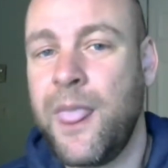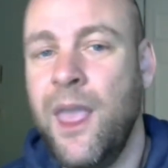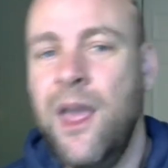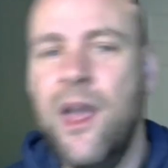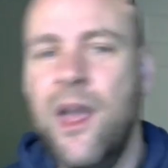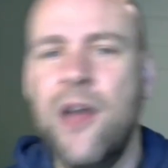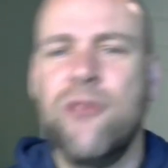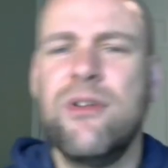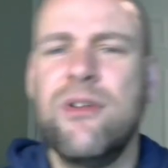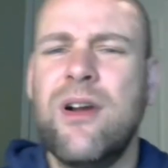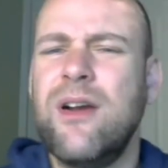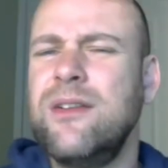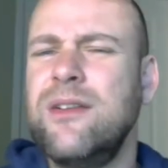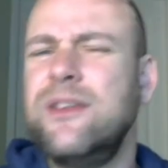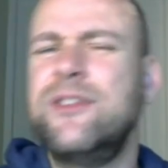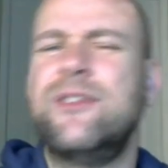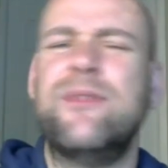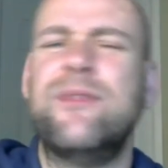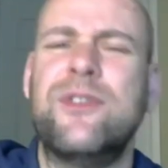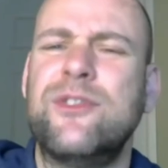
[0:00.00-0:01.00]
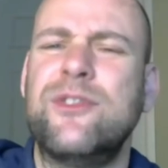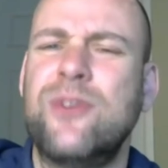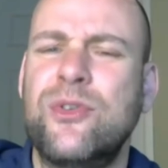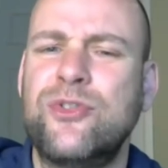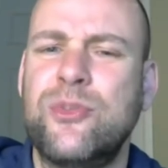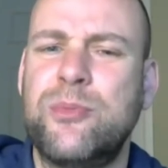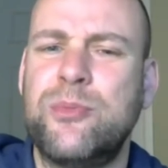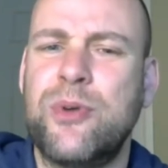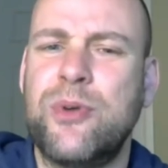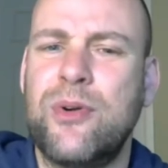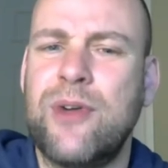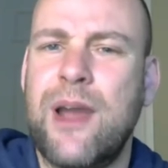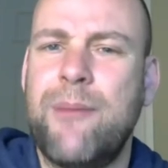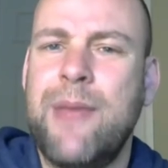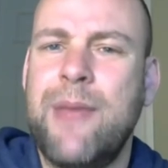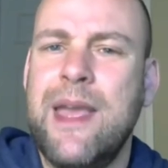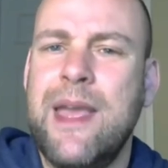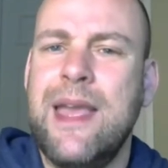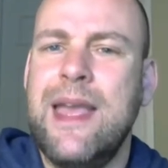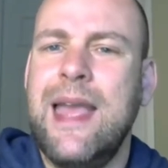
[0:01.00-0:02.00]
Regardless of the social program,
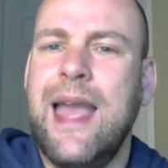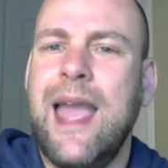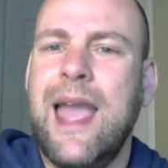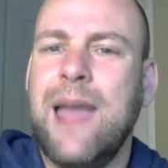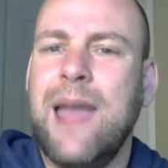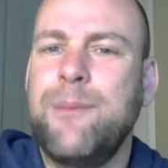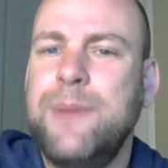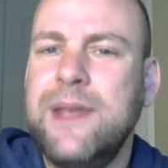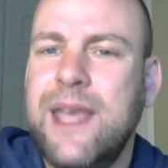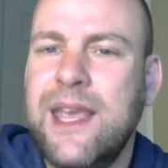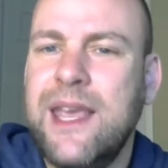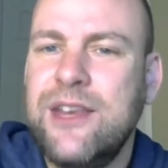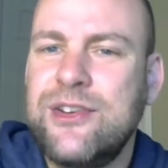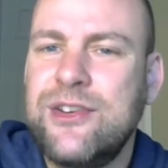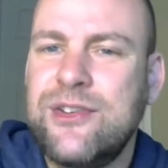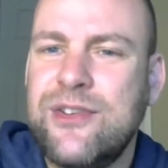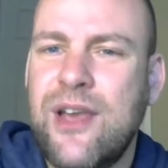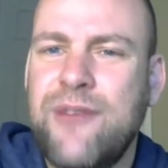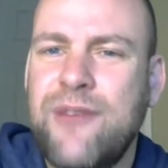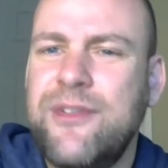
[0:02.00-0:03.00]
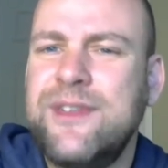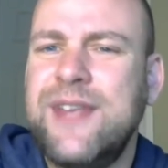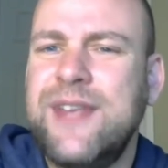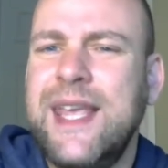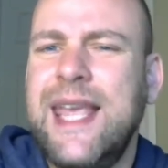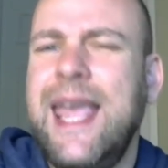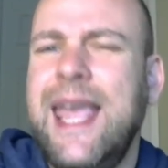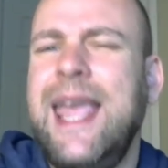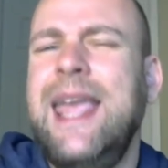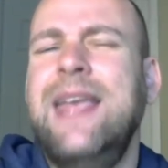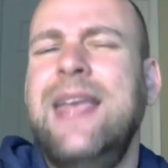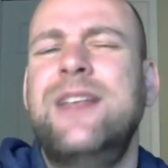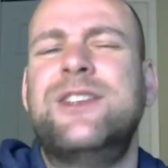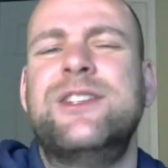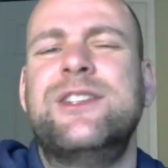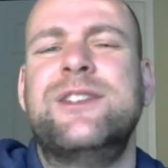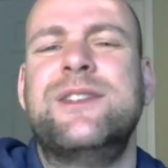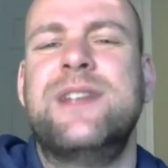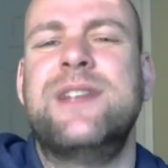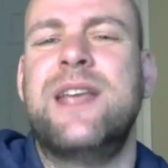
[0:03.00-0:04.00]
applications often take
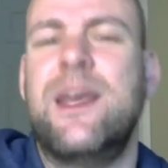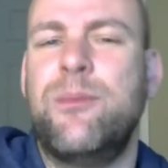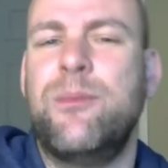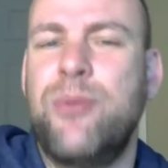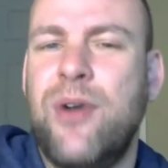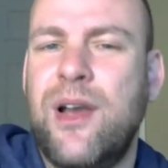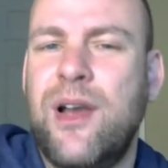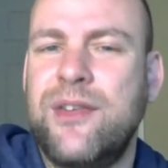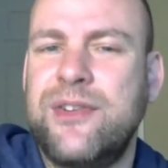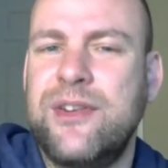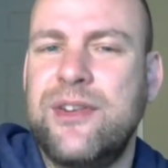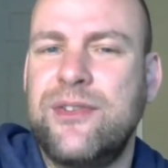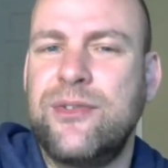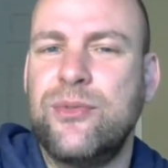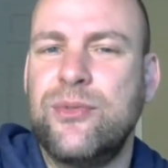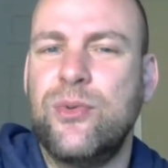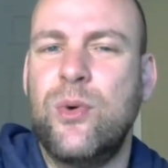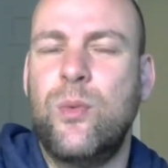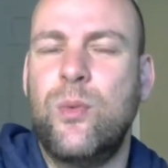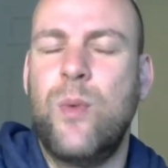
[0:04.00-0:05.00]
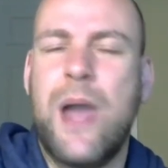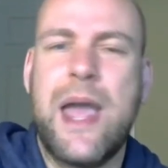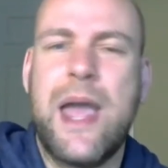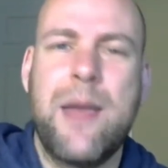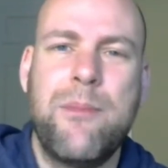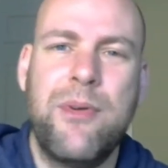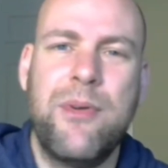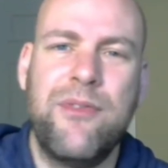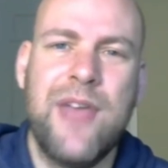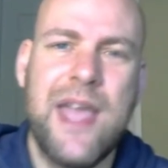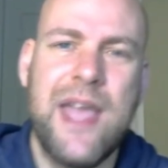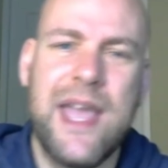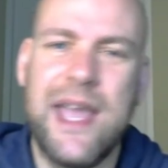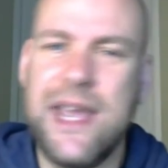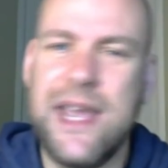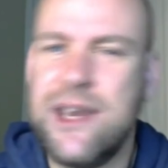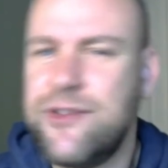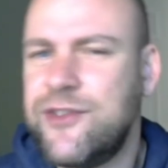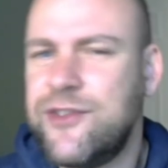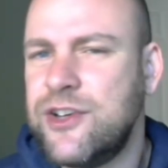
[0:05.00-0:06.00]
ages to get processed through a web of
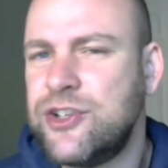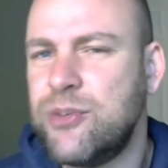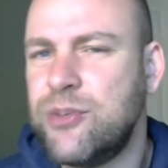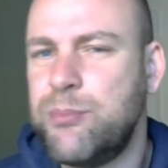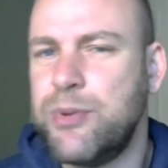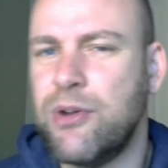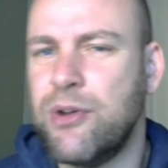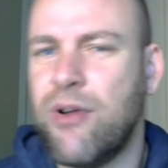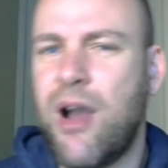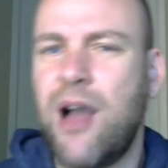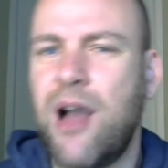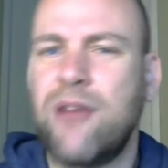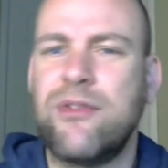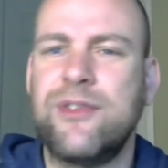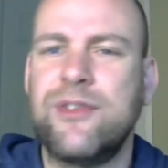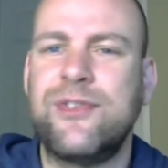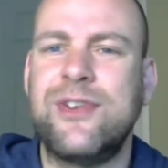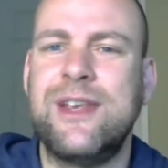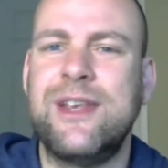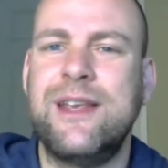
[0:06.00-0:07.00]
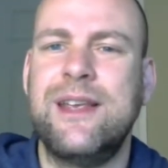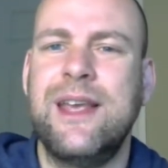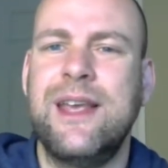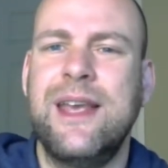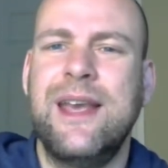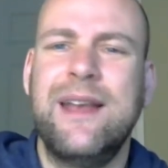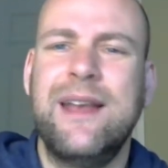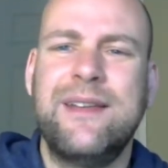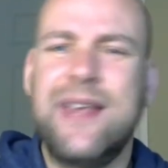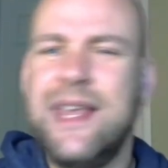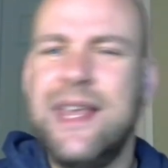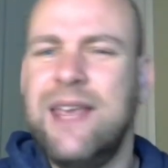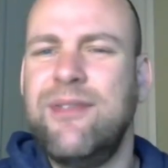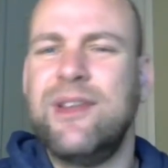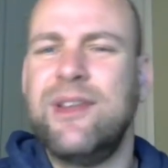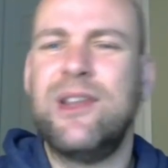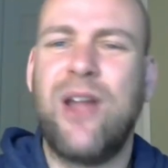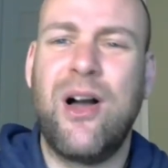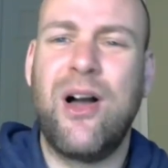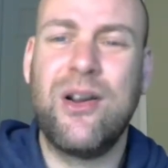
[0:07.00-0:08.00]
inefficient bureaucracy, take
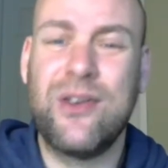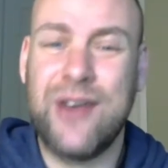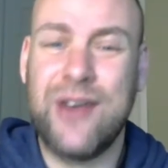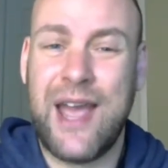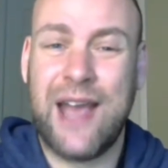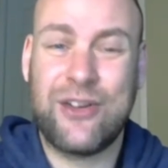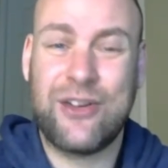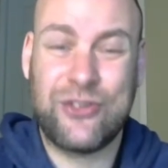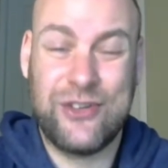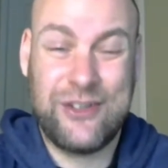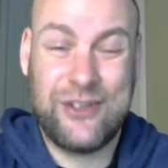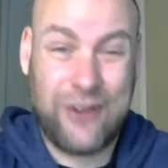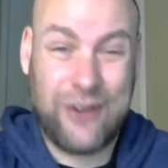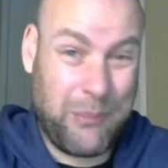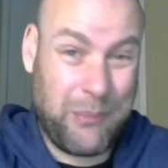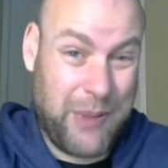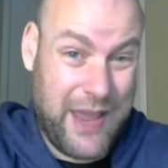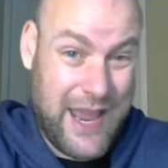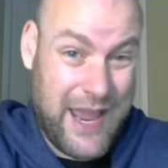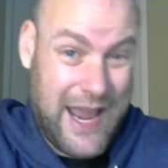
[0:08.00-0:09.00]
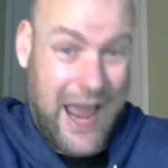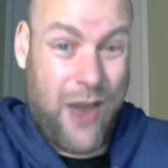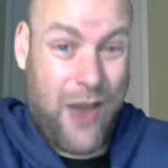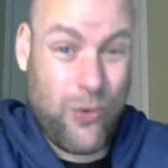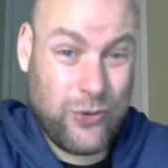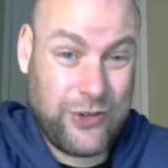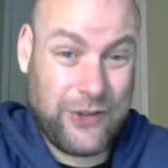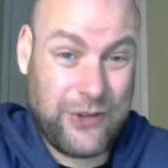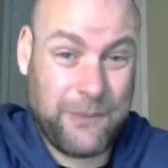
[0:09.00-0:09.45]
even longer to actually start paying out,